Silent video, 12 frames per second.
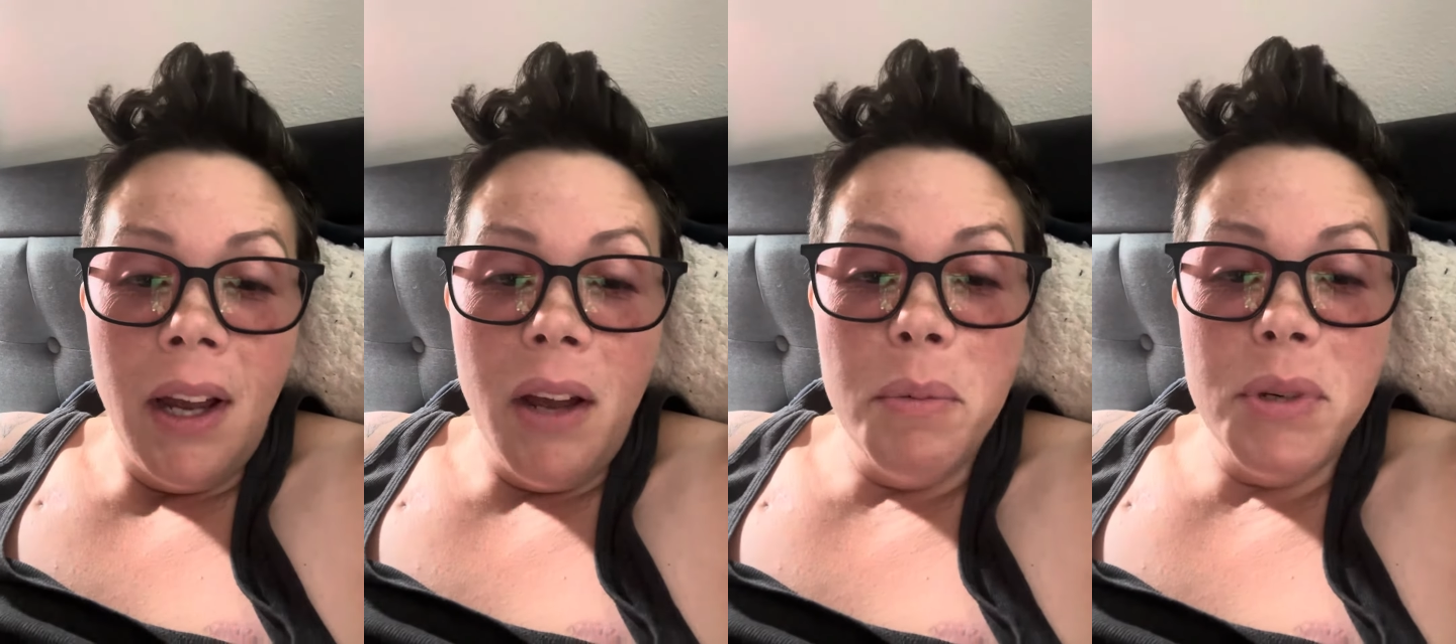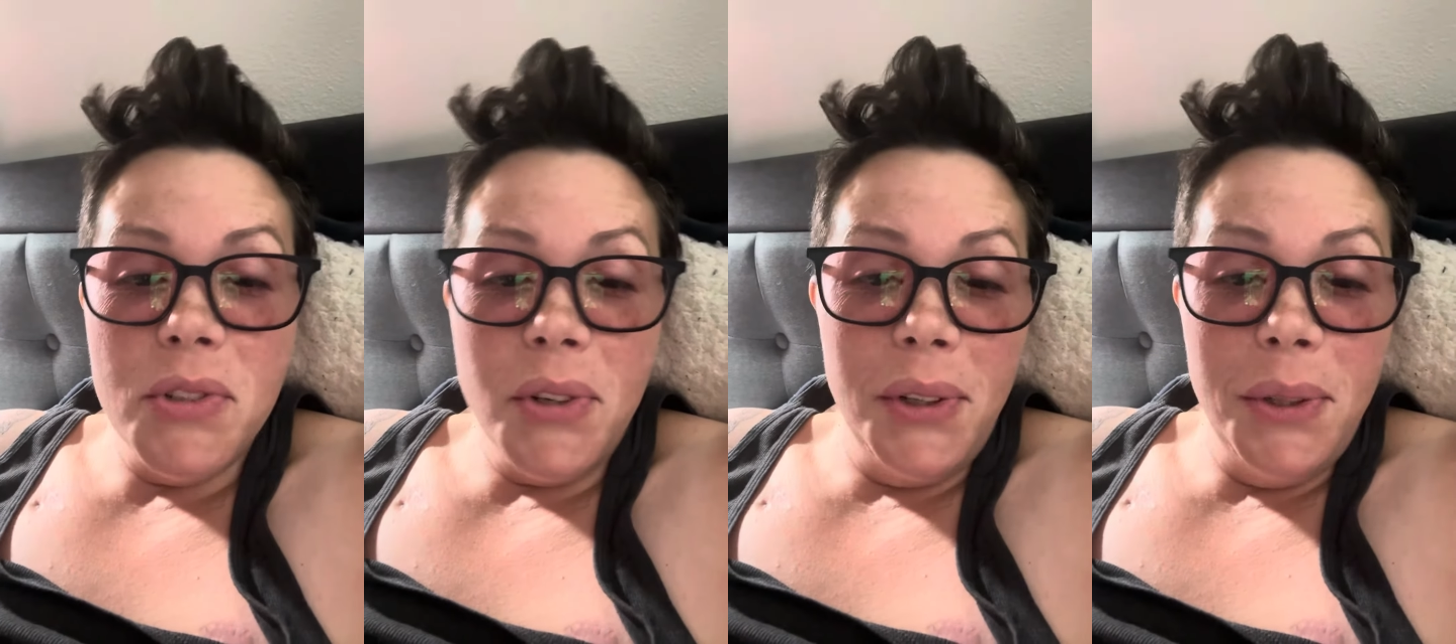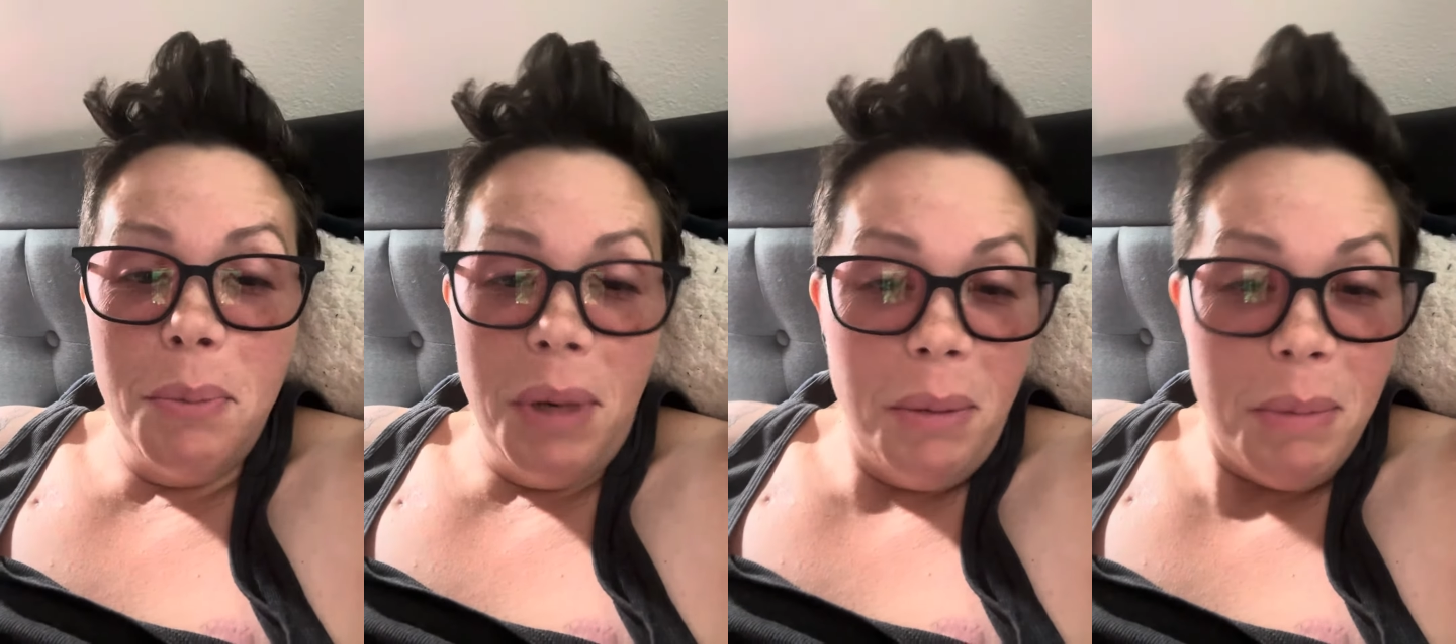I've been trying
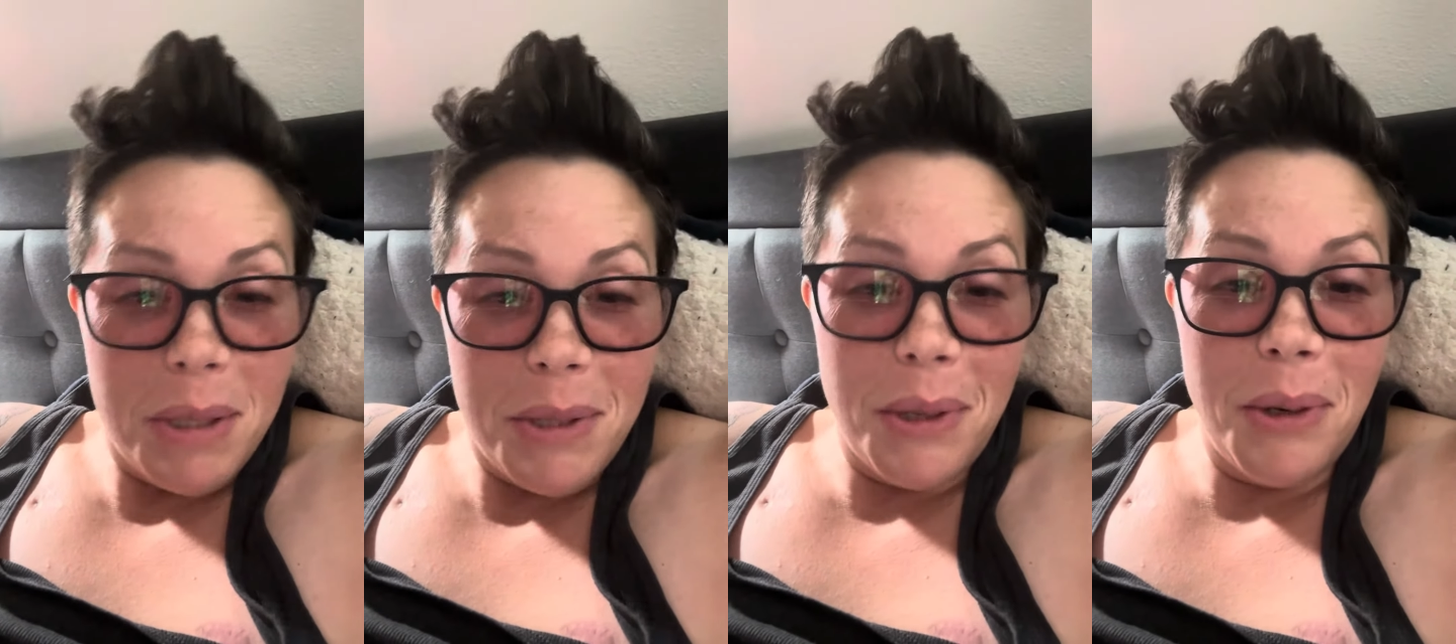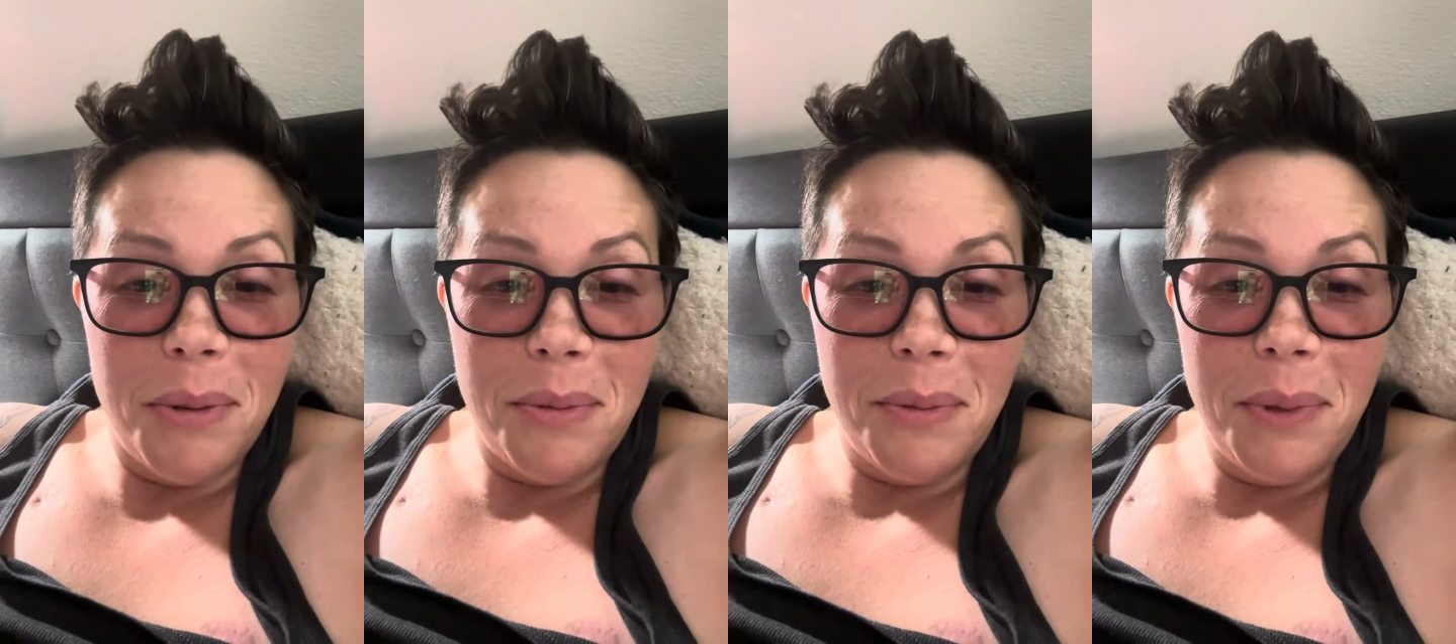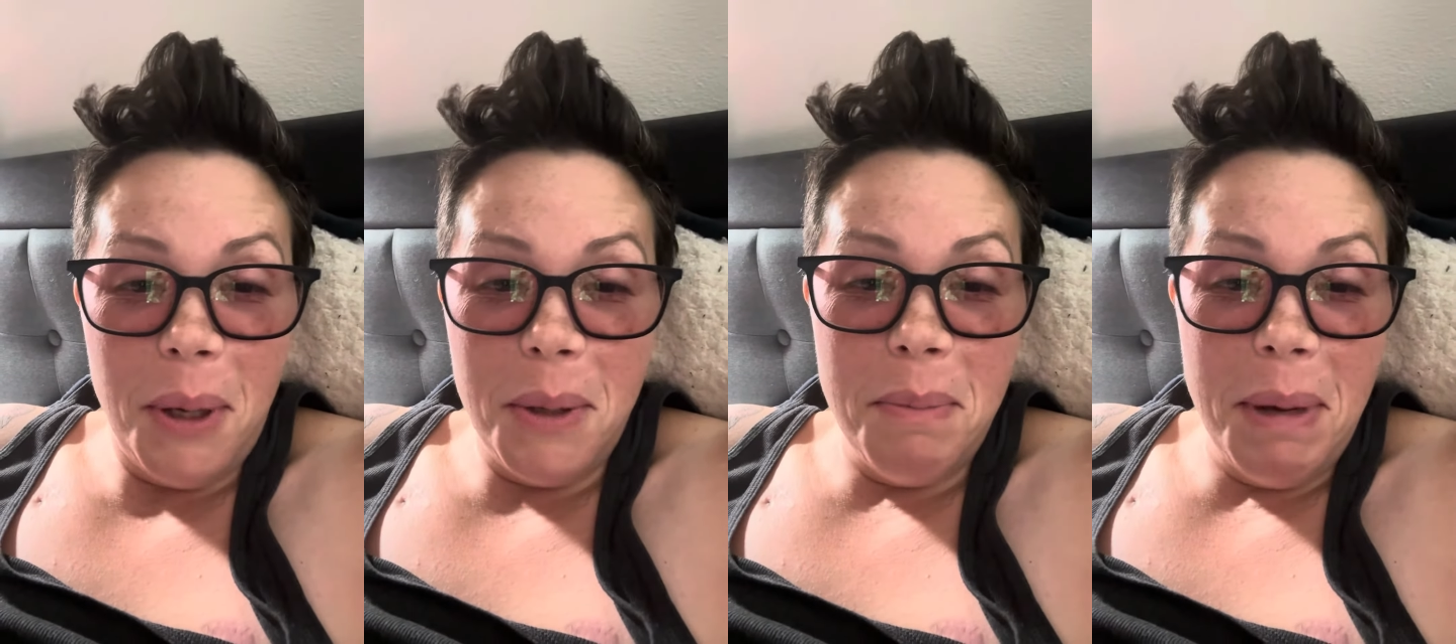to make myself go to